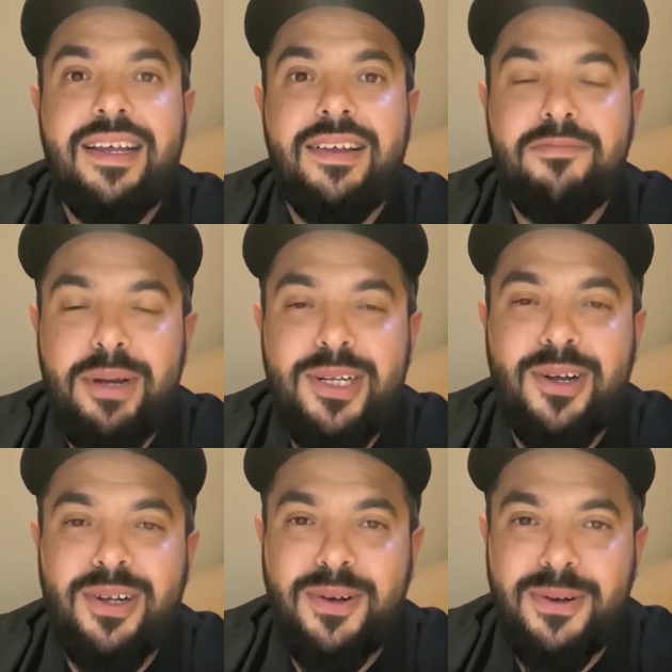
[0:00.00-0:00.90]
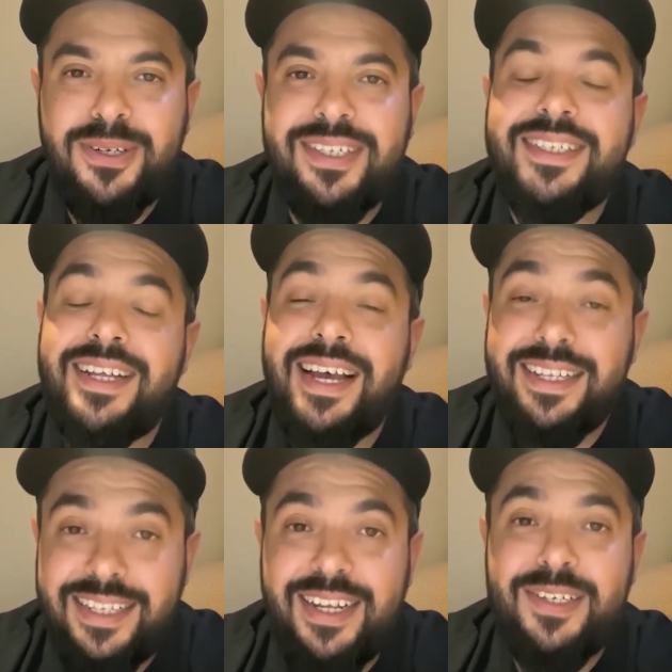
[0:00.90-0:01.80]
My dark horse,
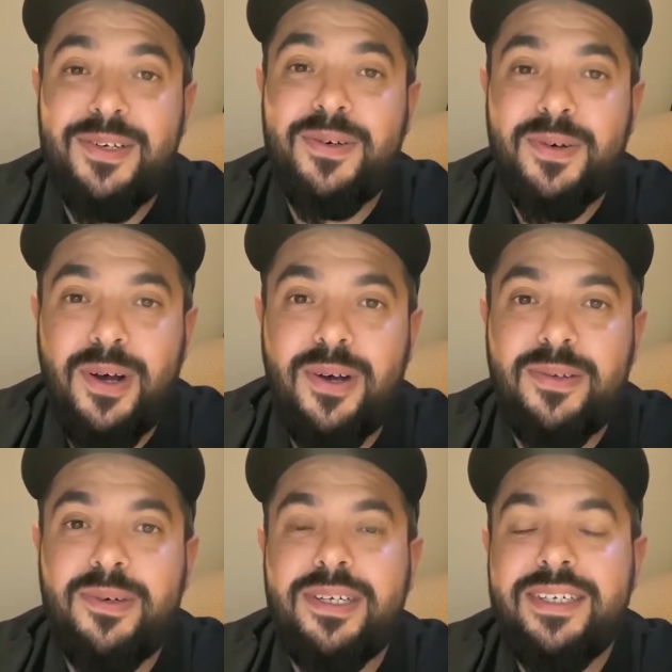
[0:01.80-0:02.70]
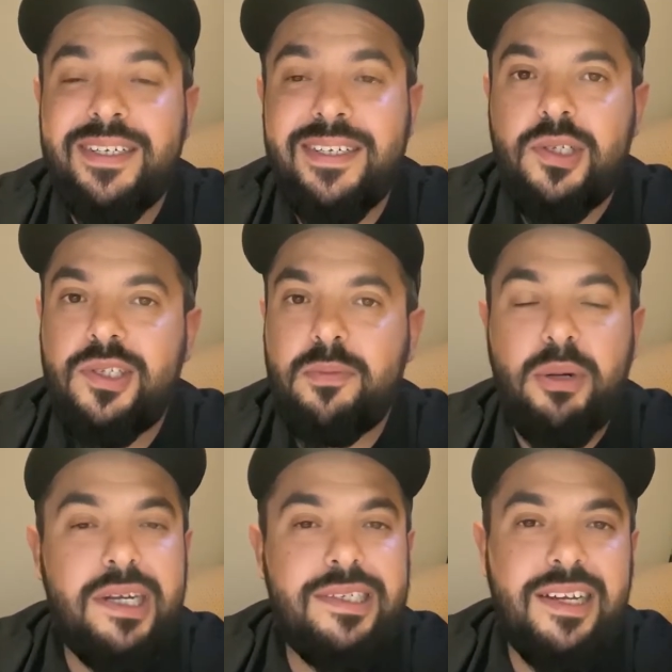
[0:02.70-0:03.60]
Atletico Ottawa.
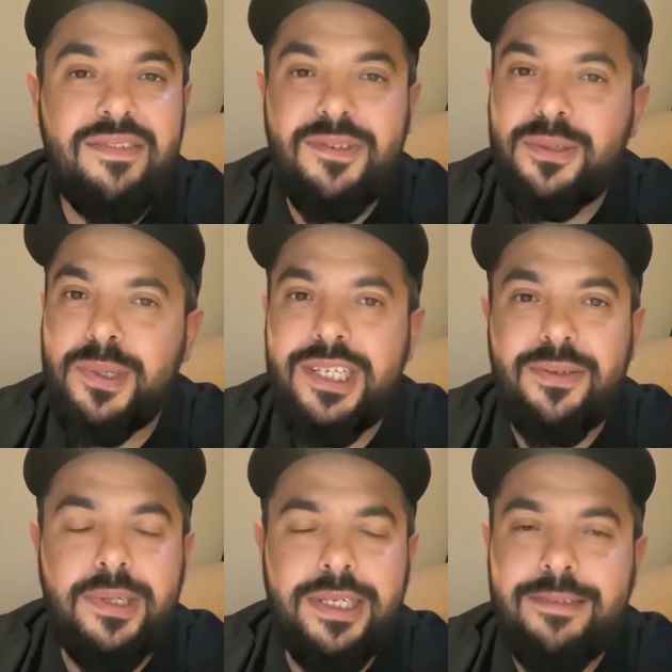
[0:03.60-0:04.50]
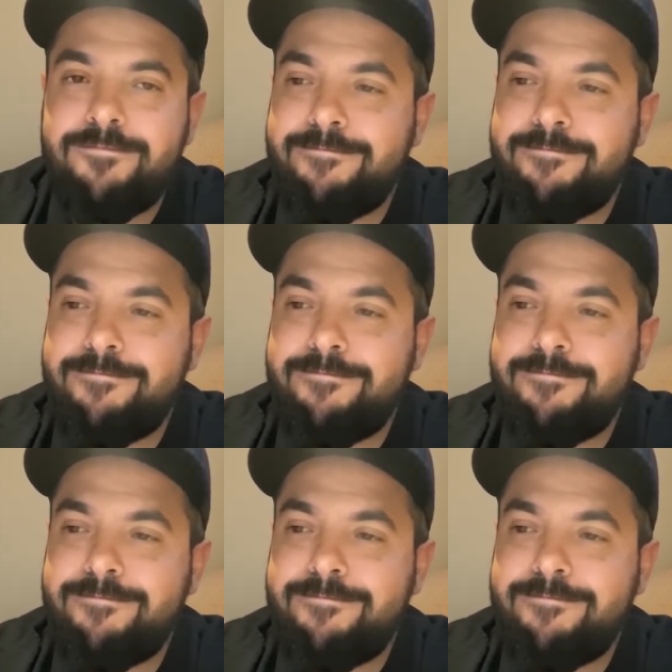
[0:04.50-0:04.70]
Surprise signing for 2020.